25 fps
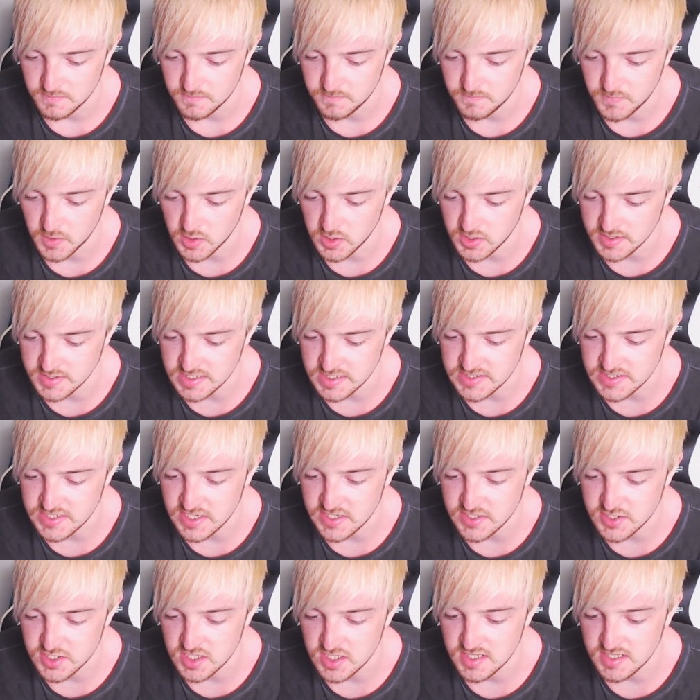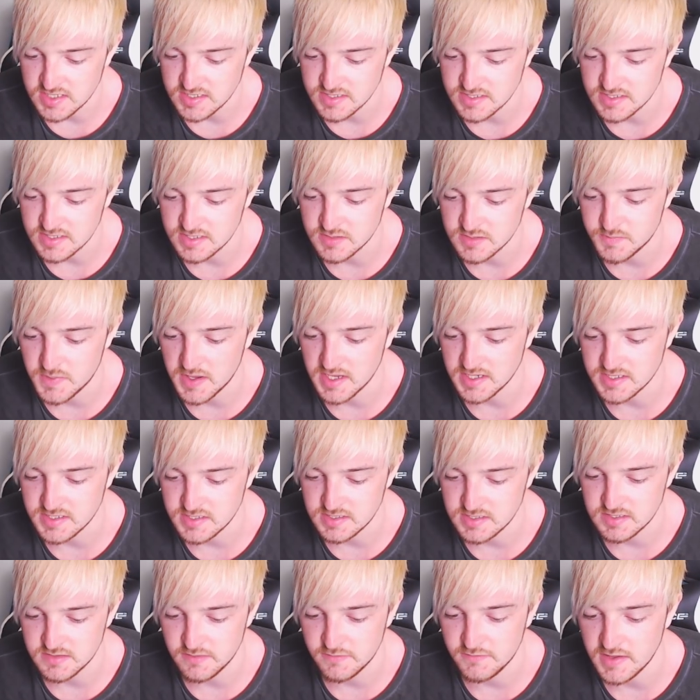but it is essentially his
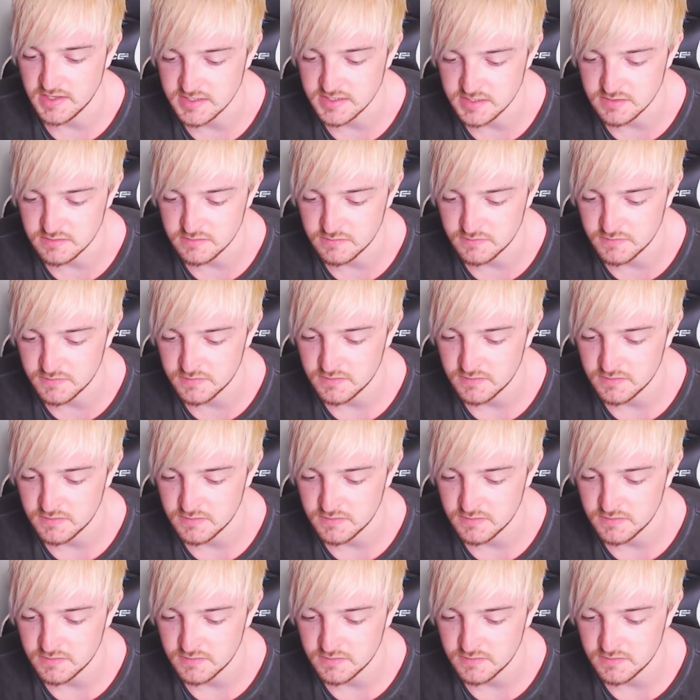best defensive,